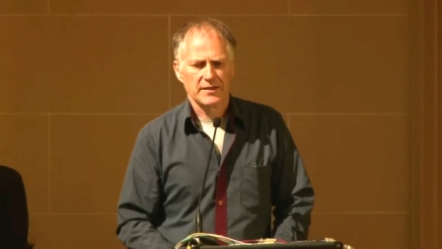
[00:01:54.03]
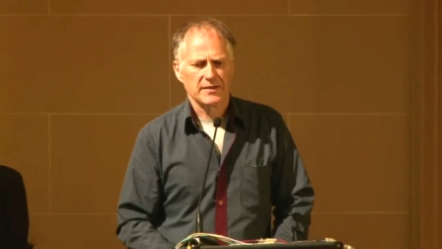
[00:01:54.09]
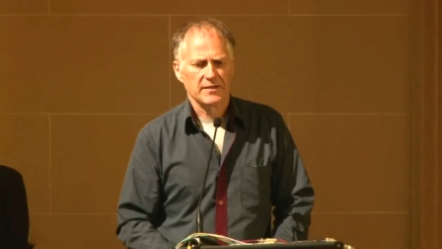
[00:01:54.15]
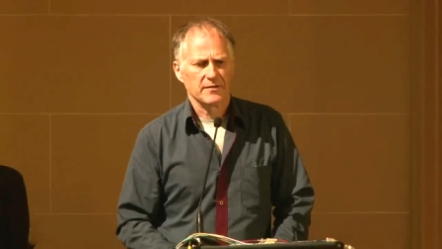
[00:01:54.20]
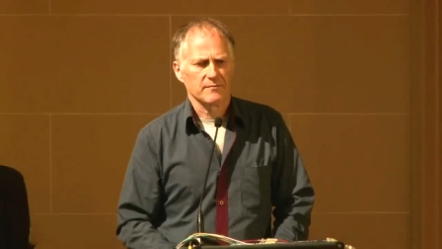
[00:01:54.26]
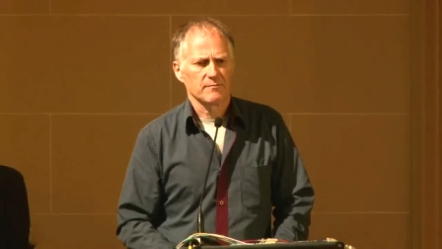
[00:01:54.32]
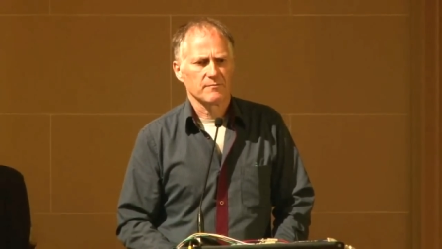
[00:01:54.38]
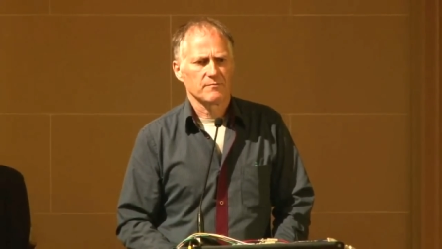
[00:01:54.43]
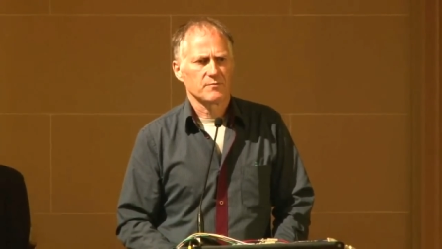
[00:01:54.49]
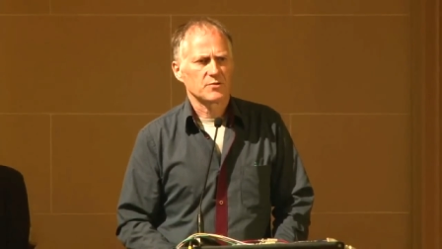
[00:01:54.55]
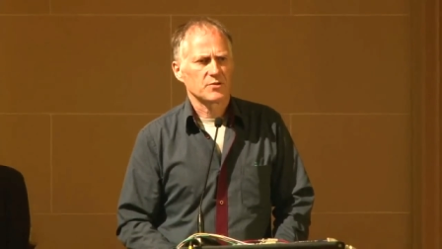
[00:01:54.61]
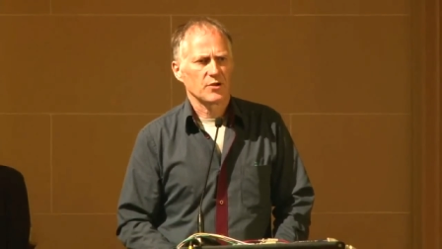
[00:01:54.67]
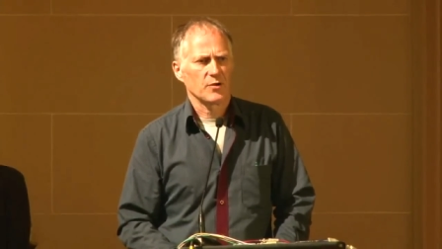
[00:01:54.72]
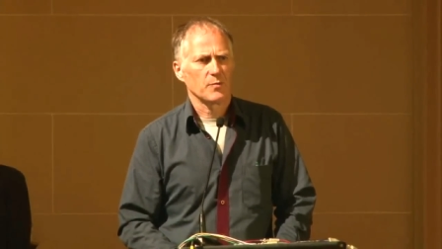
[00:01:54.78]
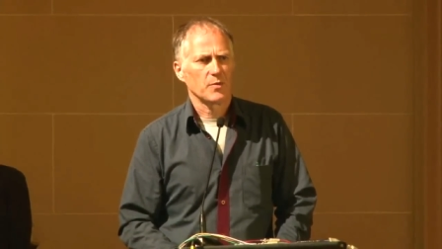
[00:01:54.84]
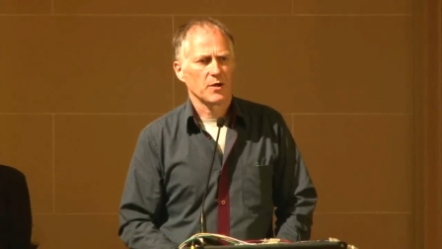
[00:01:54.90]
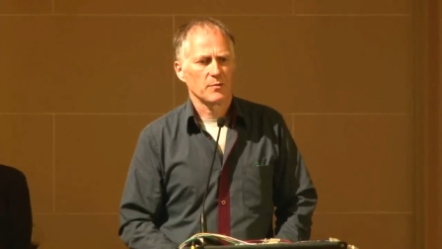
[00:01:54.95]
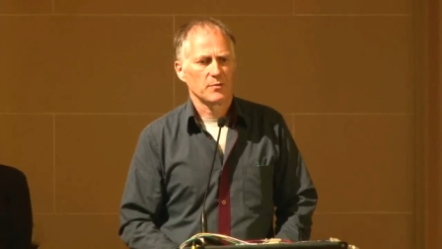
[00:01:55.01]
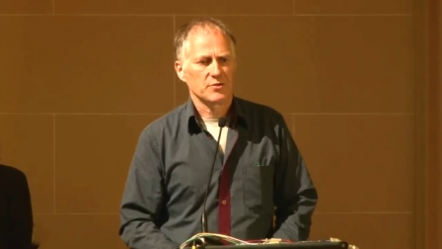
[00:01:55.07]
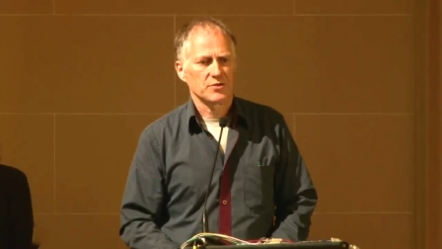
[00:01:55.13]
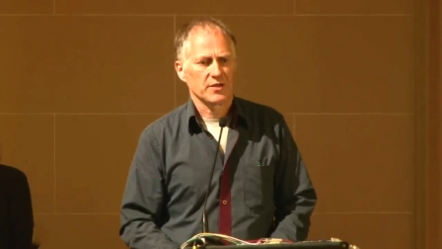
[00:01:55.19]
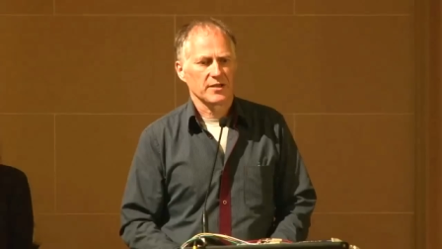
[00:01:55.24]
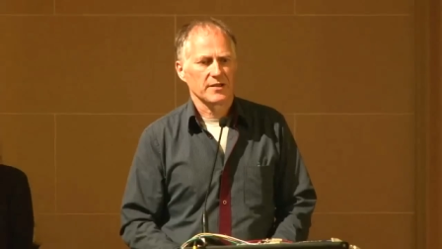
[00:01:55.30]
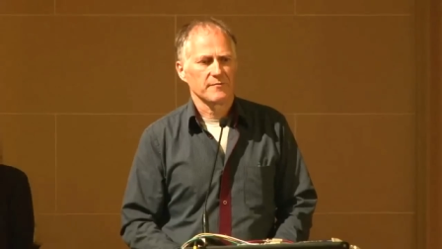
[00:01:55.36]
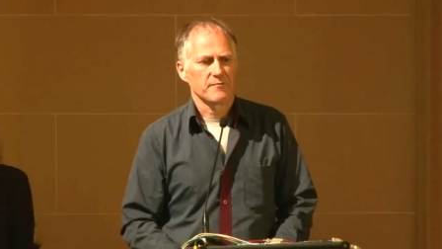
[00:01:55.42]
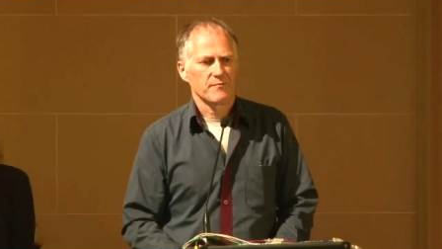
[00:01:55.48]
Uh, started
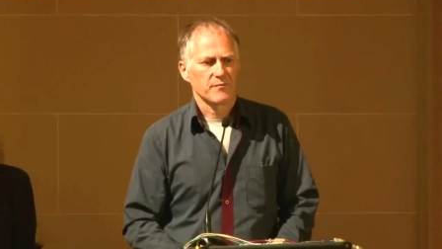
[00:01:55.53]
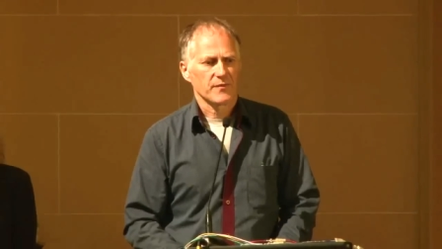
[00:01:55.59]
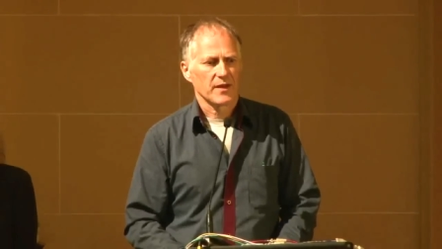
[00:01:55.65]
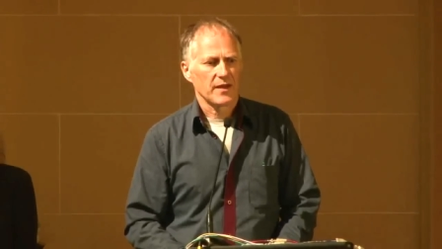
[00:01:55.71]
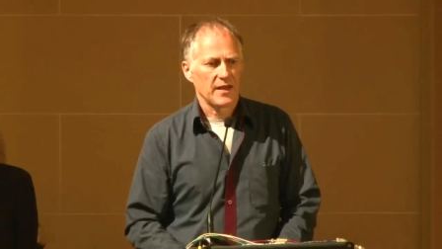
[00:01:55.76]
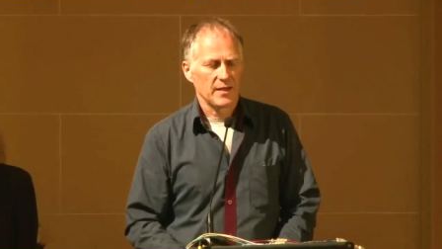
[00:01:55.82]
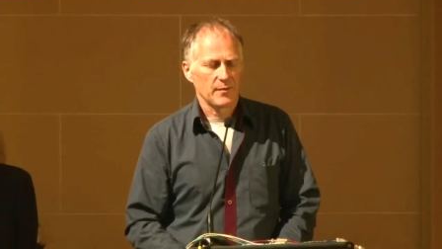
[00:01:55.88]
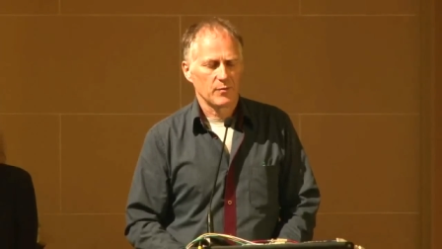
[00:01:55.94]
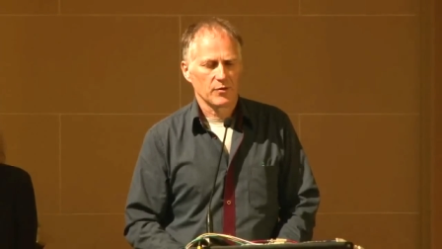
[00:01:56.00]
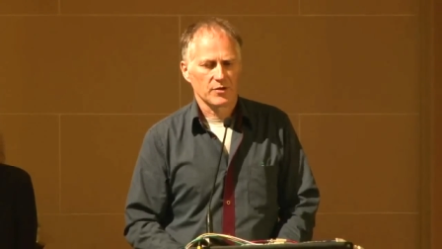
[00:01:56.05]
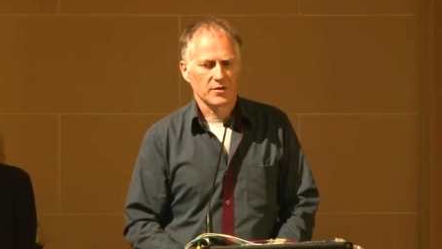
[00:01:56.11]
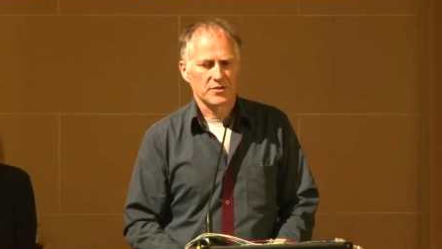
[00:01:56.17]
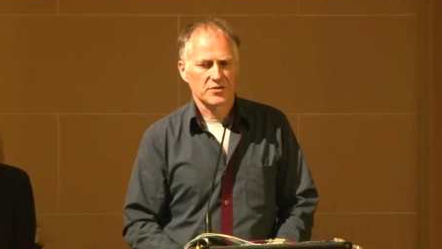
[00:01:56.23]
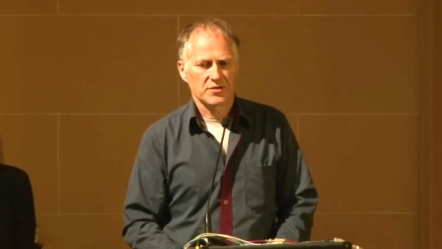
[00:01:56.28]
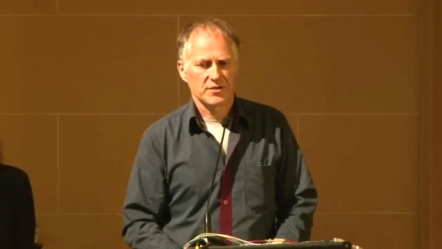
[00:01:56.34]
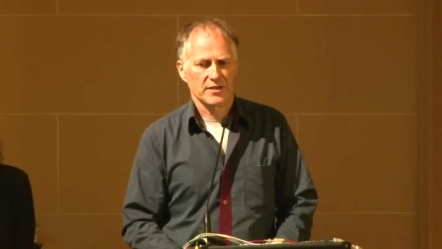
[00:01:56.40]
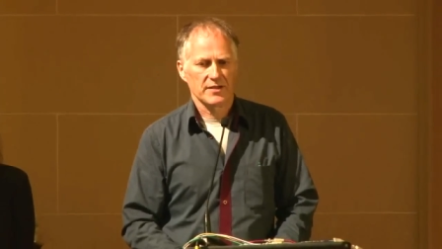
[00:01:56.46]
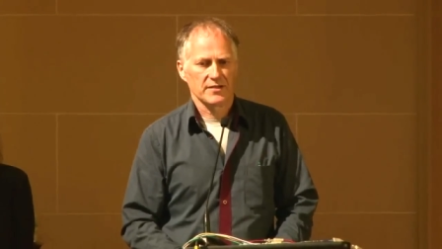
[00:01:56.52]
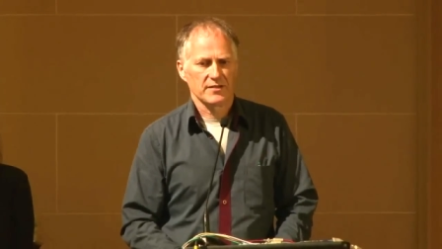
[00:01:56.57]
publishing ebooks